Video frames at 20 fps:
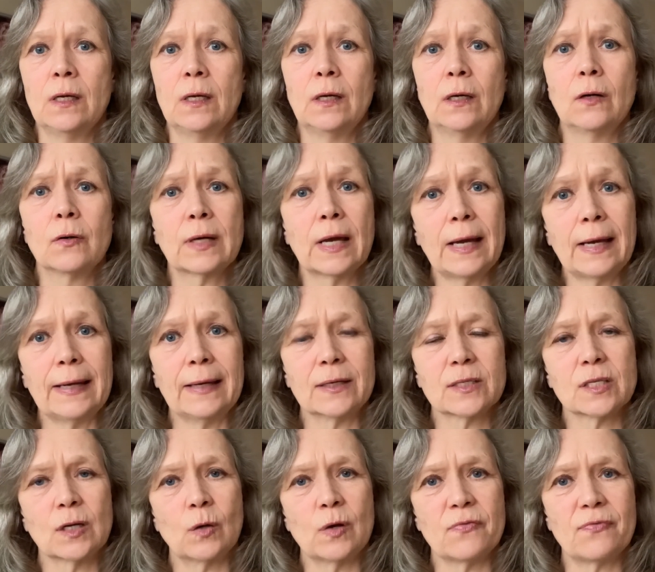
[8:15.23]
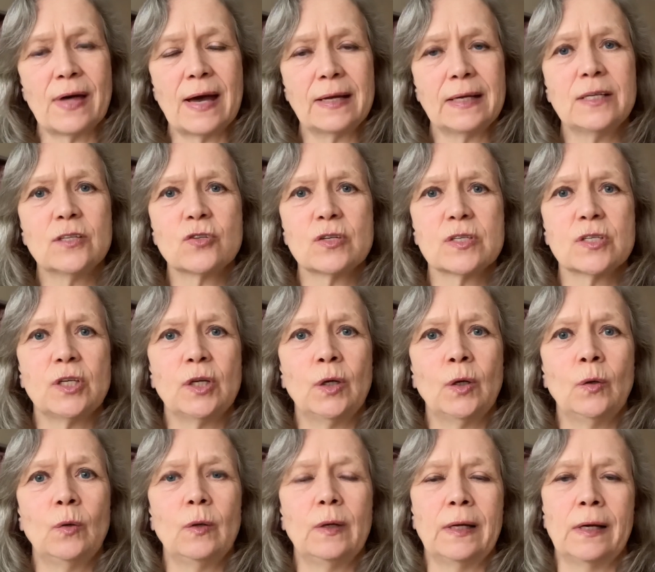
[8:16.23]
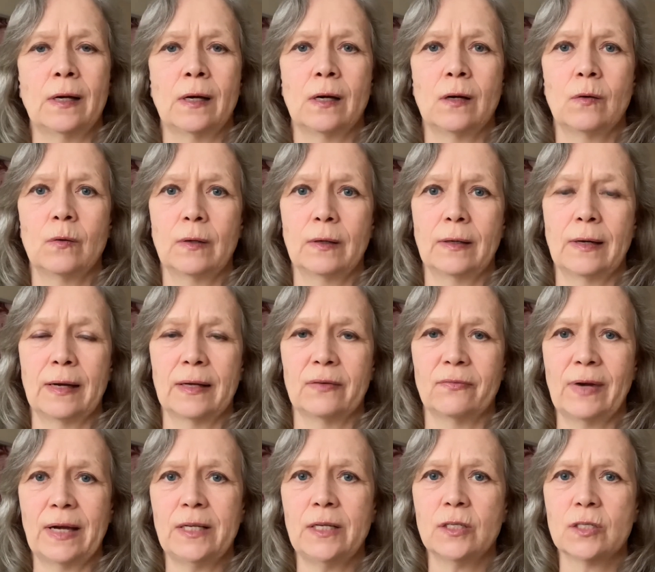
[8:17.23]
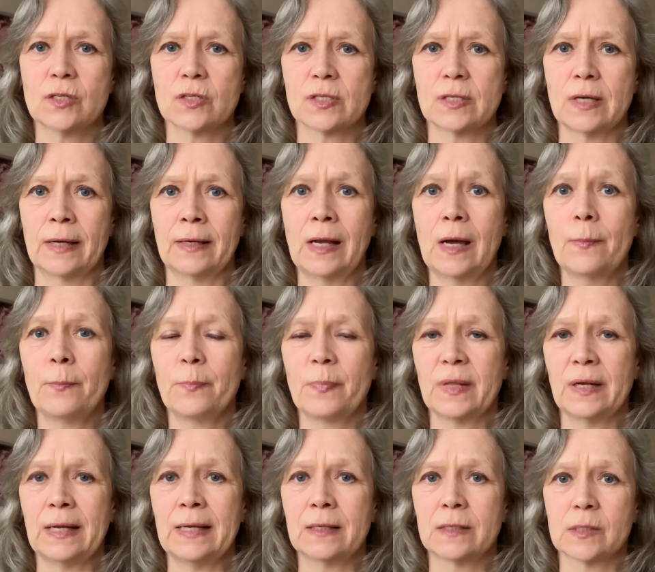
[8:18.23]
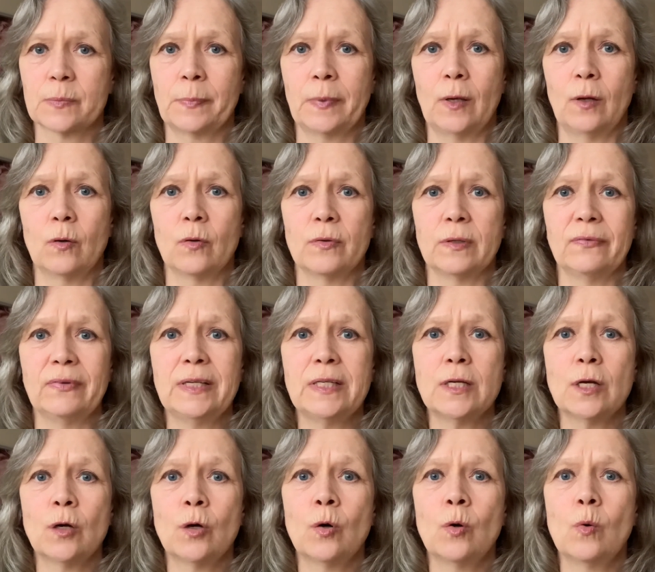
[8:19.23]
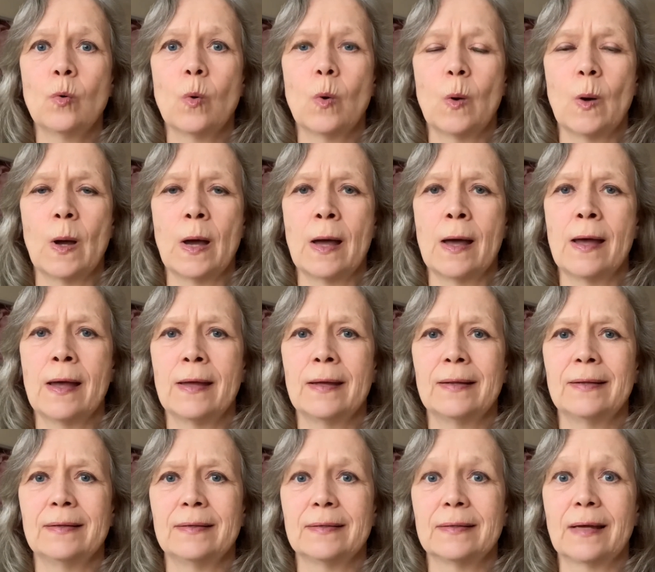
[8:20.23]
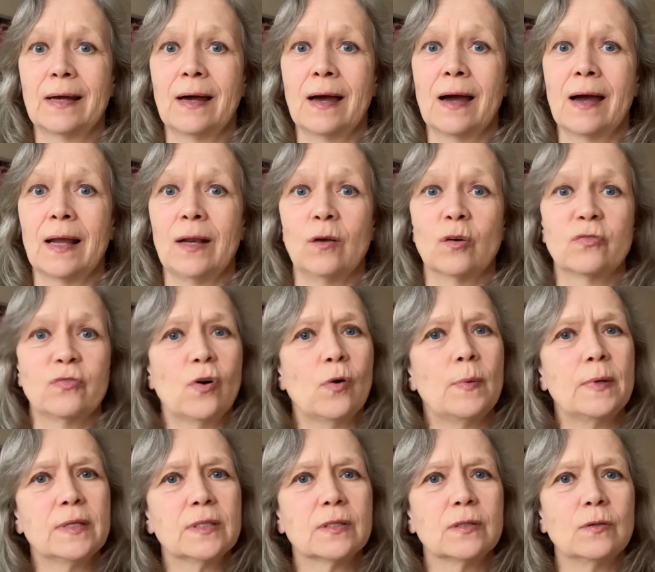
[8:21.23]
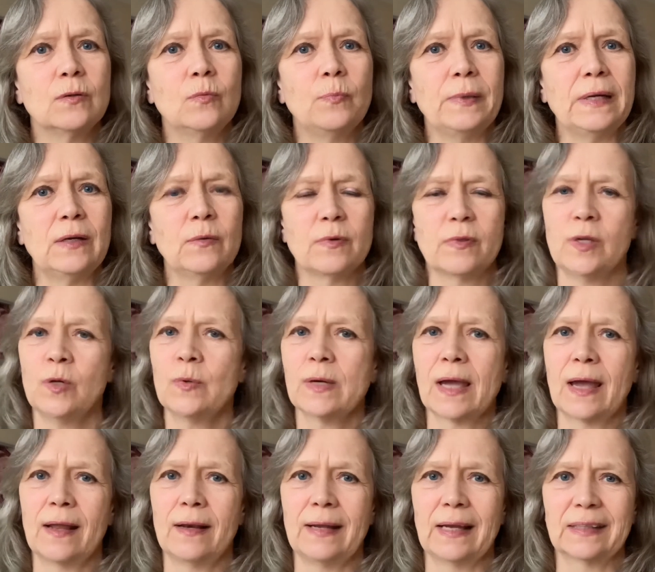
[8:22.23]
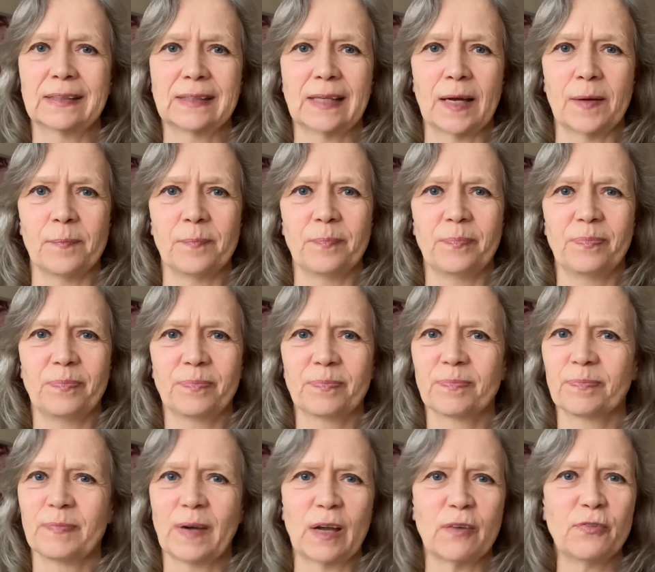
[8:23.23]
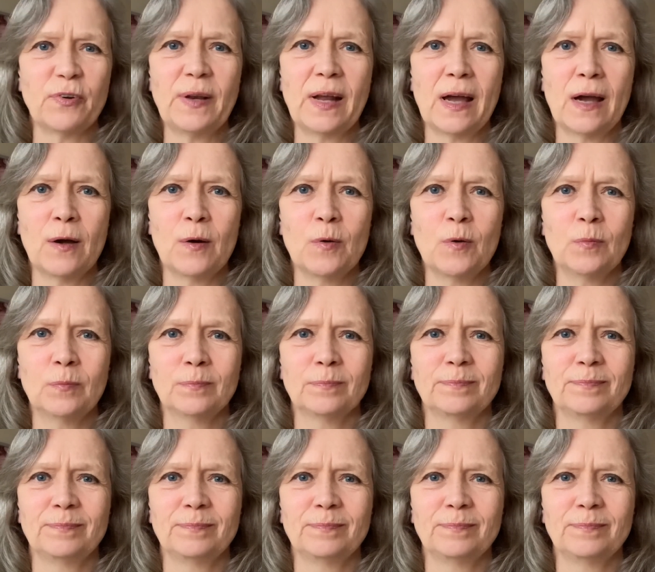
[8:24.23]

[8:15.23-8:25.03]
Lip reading: Okay, so if that interests you, I invite you to sign up. The link is below the video, and I look forward to being with you again next time. Bye for now.